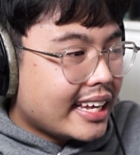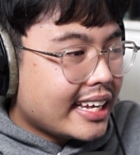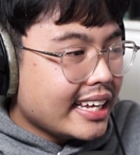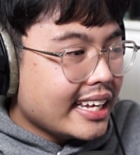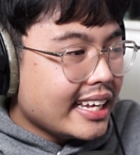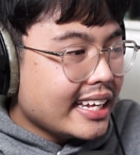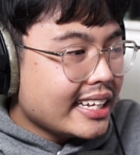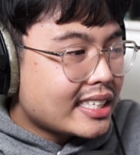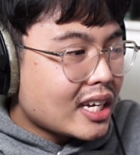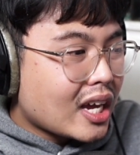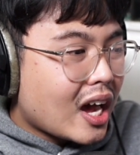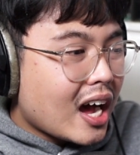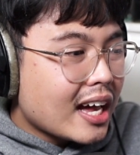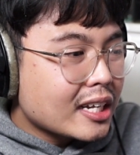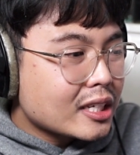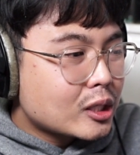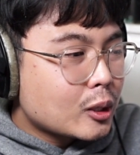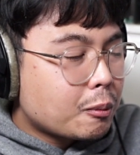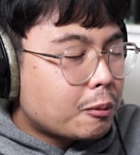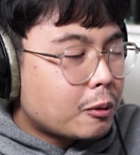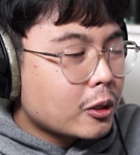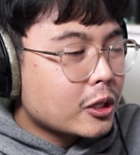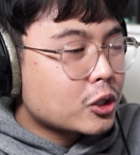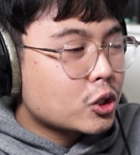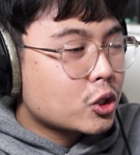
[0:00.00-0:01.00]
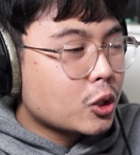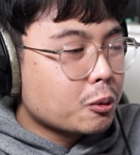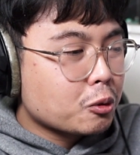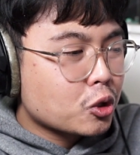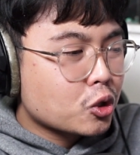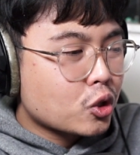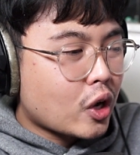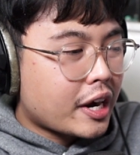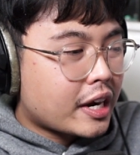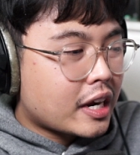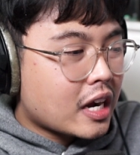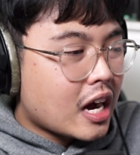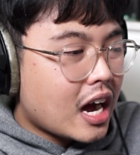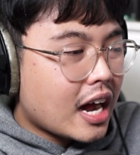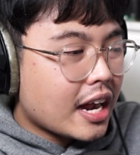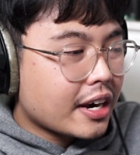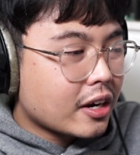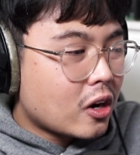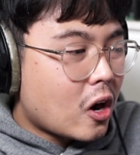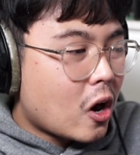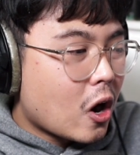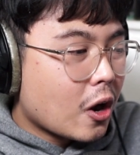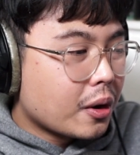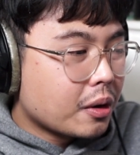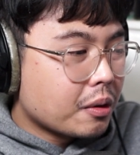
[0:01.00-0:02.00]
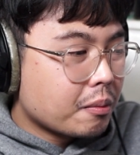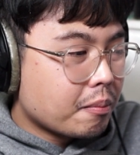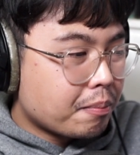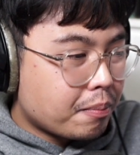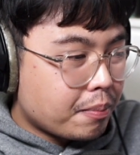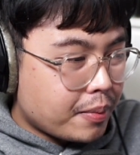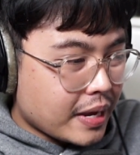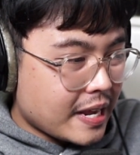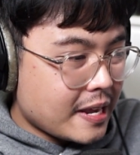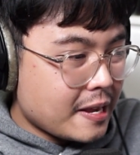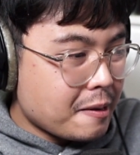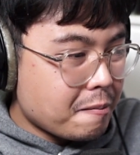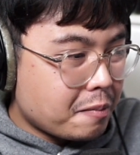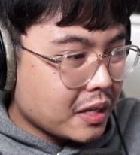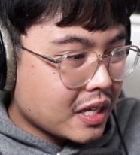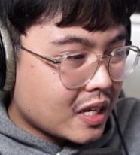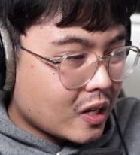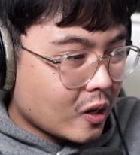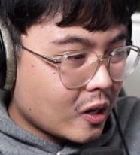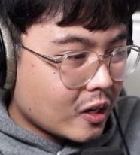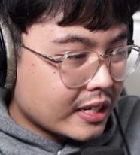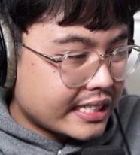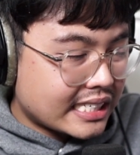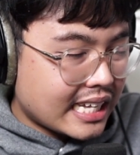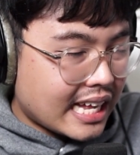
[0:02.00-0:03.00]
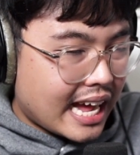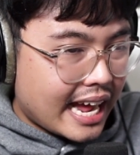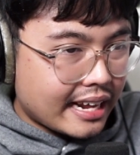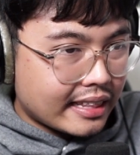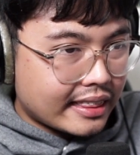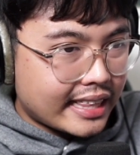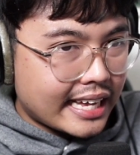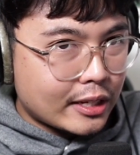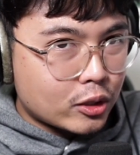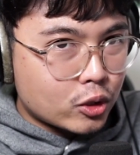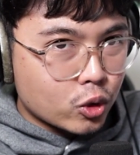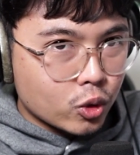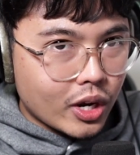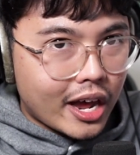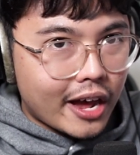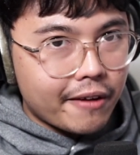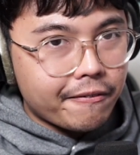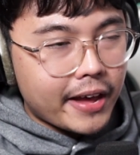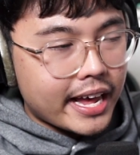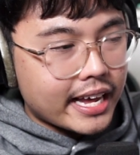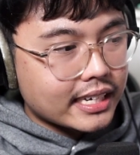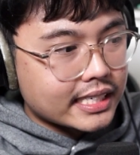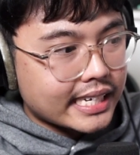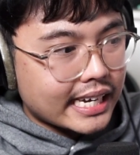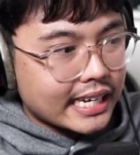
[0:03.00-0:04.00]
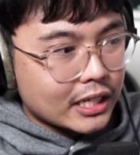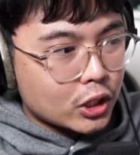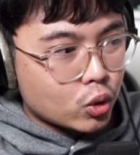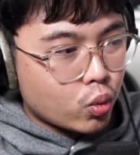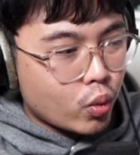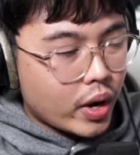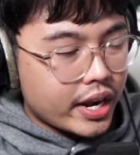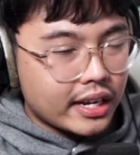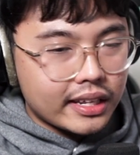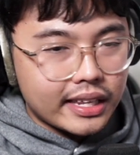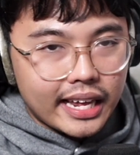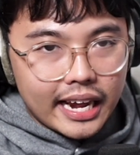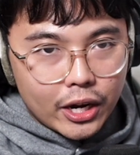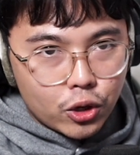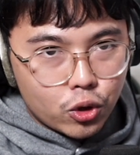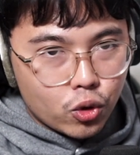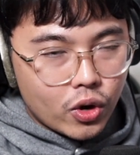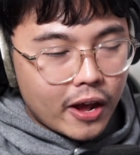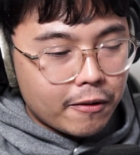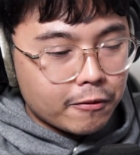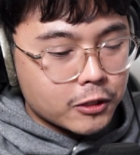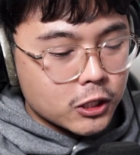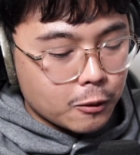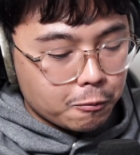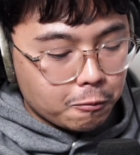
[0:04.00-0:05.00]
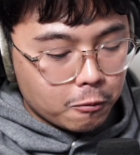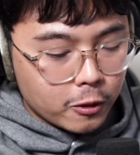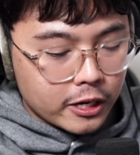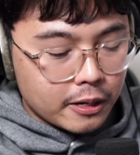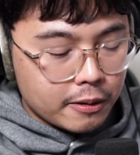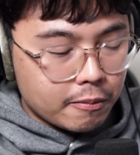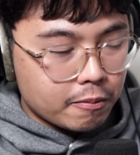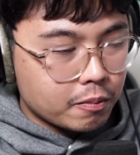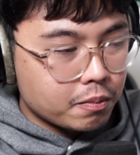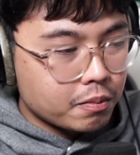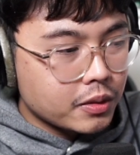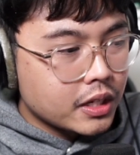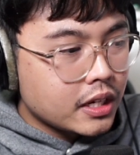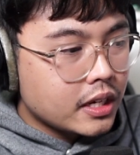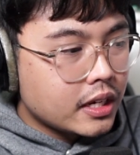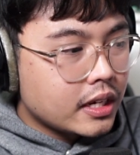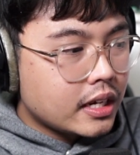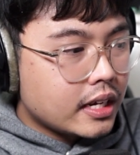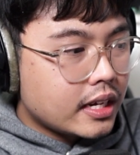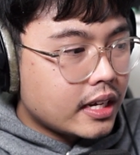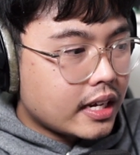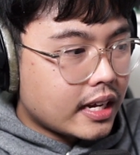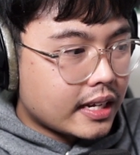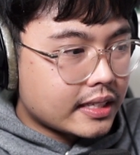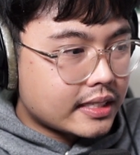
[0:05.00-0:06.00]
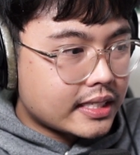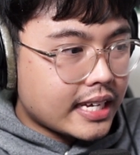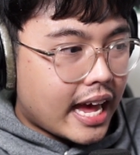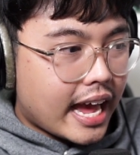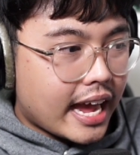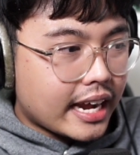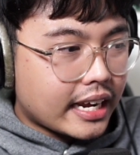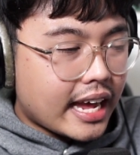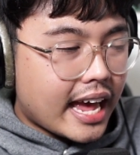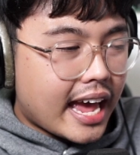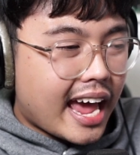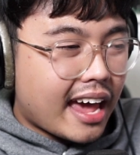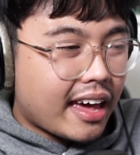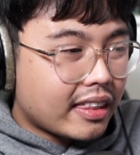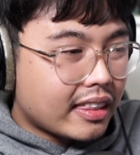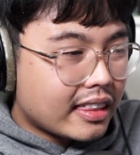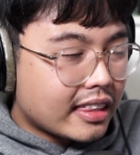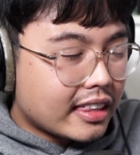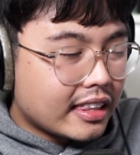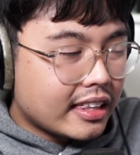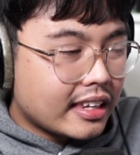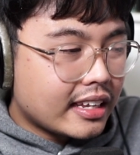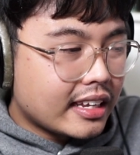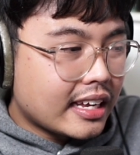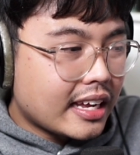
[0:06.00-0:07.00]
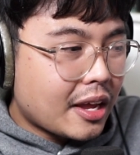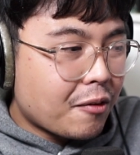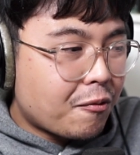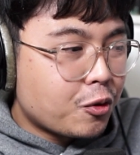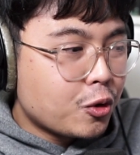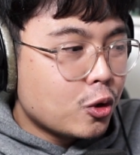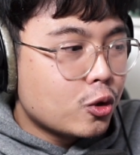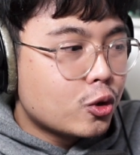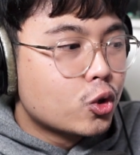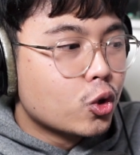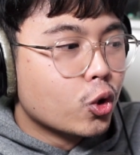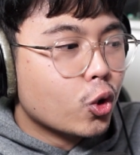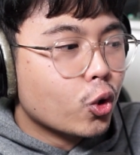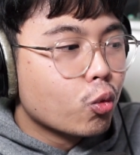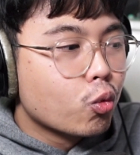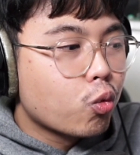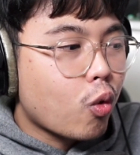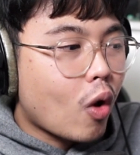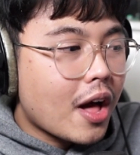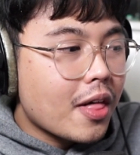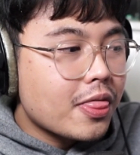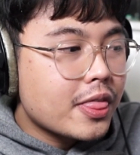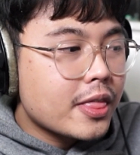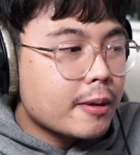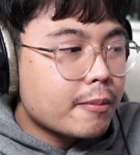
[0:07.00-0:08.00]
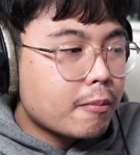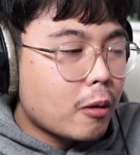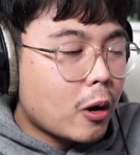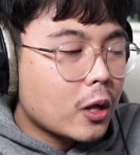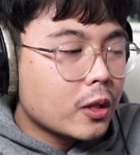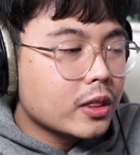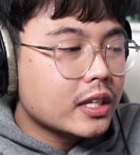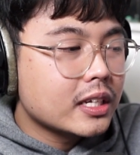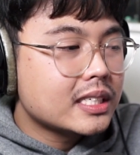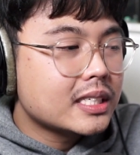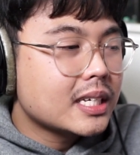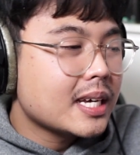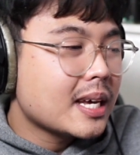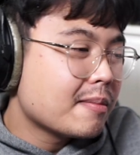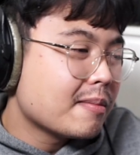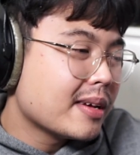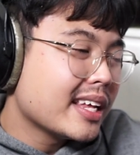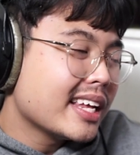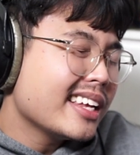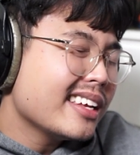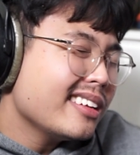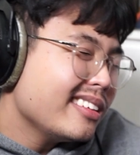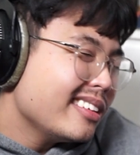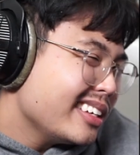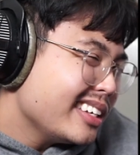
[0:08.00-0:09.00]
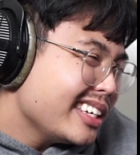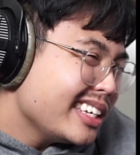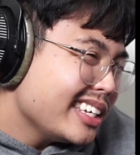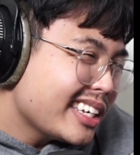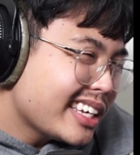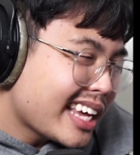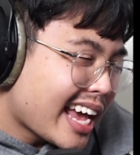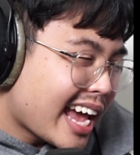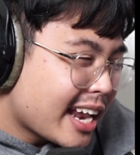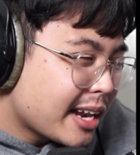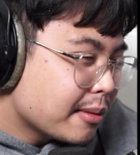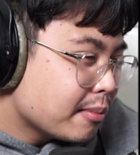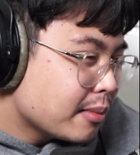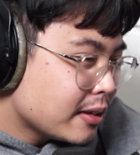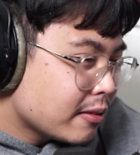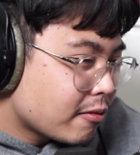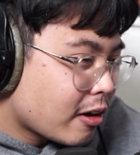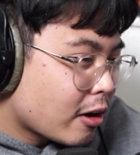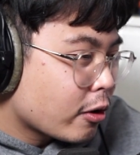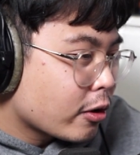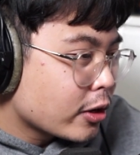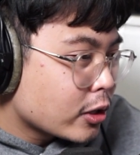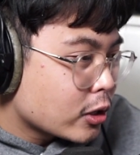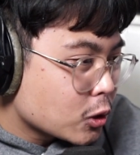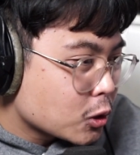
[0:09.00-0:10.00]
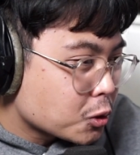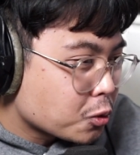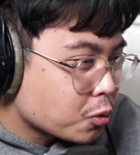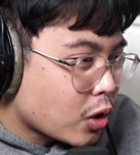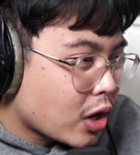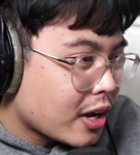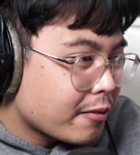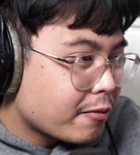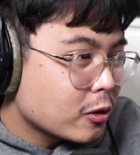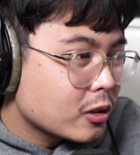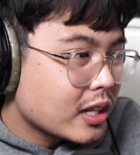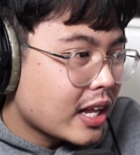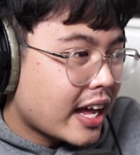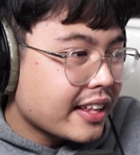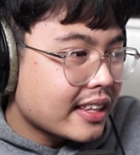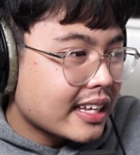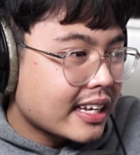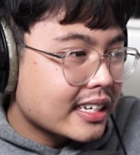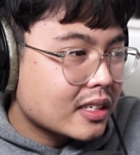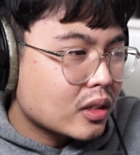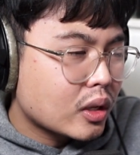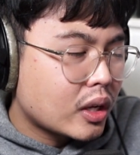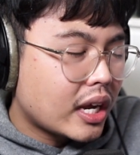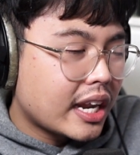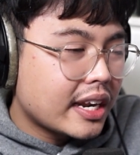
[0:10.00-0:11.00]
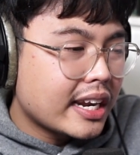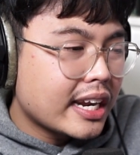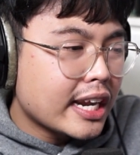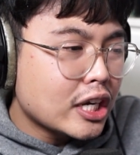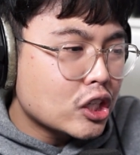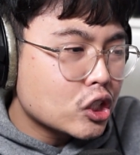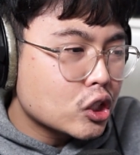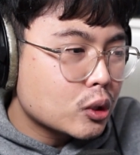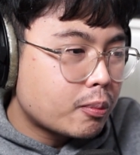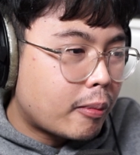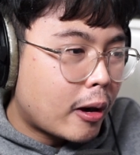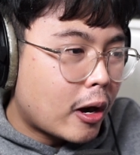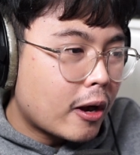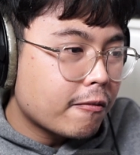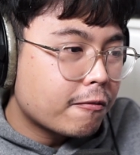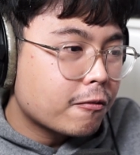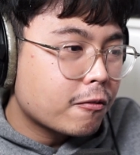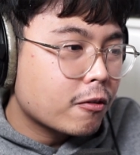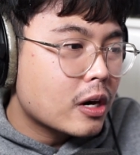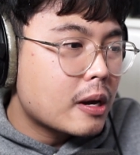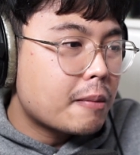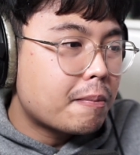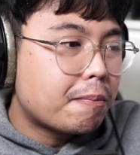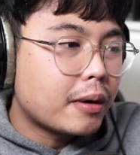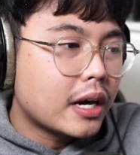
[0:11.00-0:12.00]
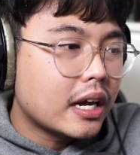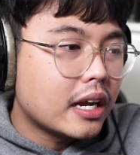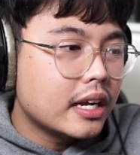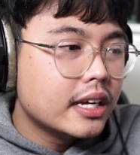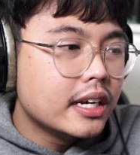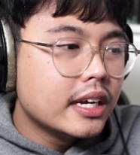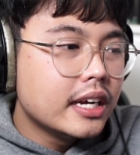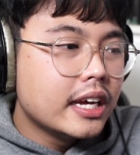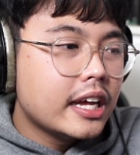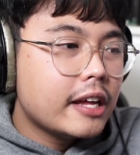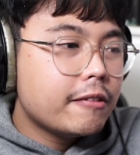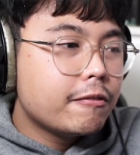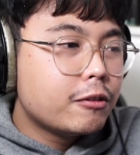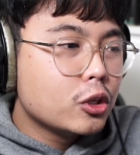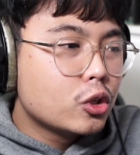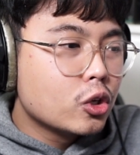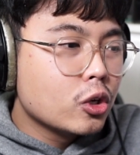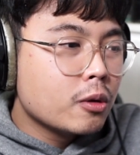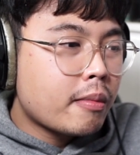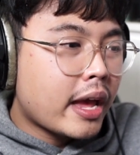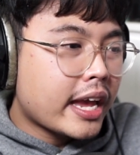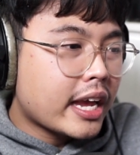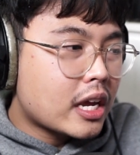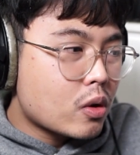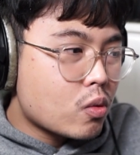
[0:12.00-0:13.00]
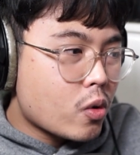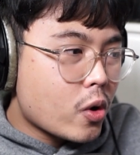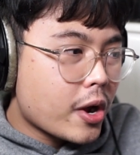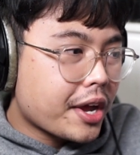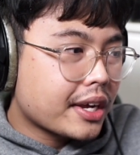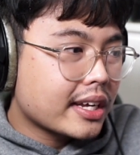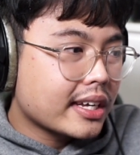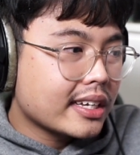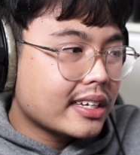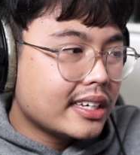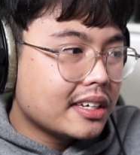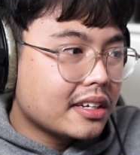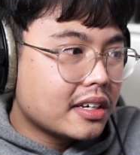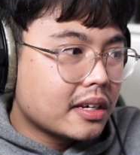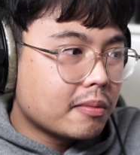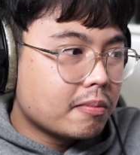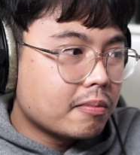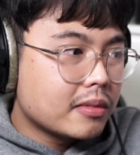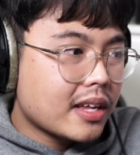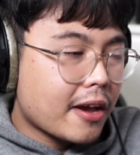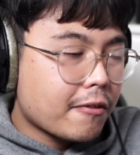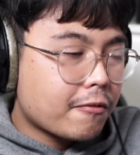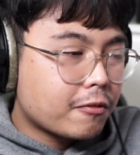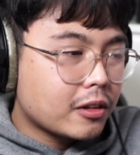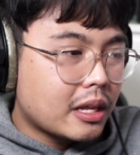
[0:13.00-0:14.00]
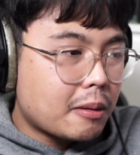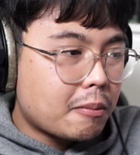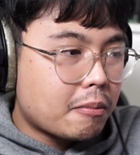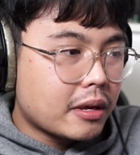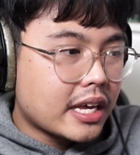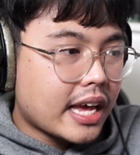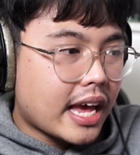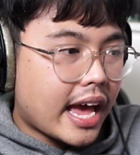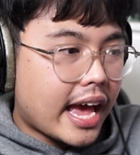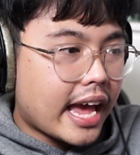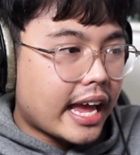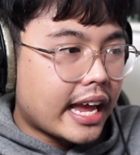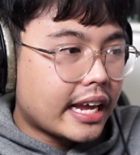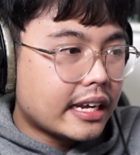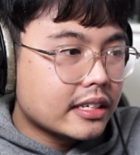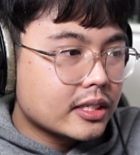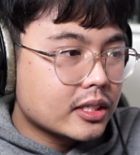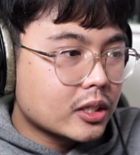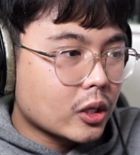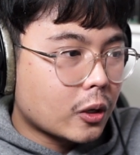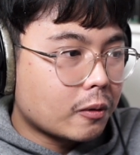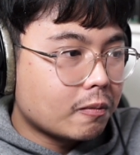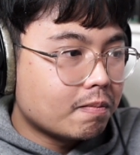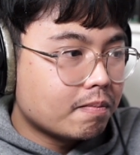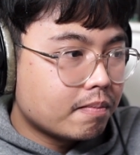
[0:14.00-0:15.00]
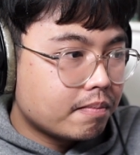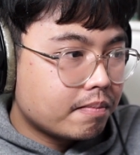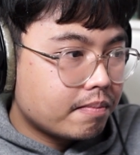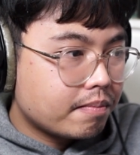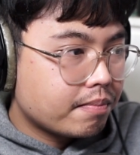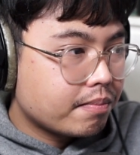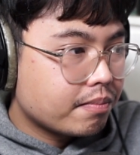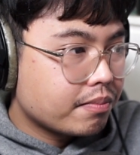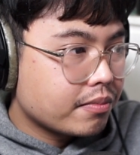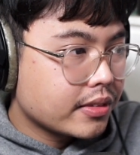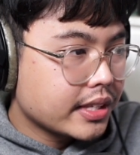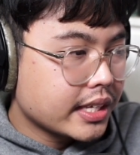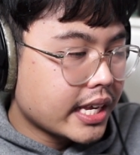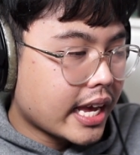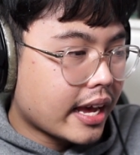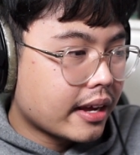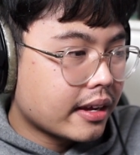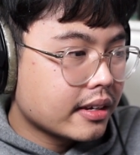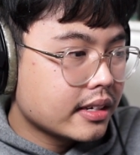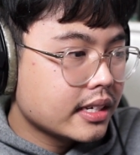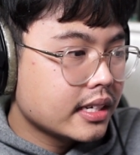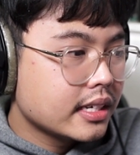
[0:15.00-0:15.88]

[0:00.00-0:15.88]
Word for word: It's hard to put a Super Strike card on B because like they do have S820, they do have Supreme Attack, and if you do run him on the team, it, it can be very useful. I feel like there's a niche spot for it, but if you do make it work, he can definitely be A. So, yeah.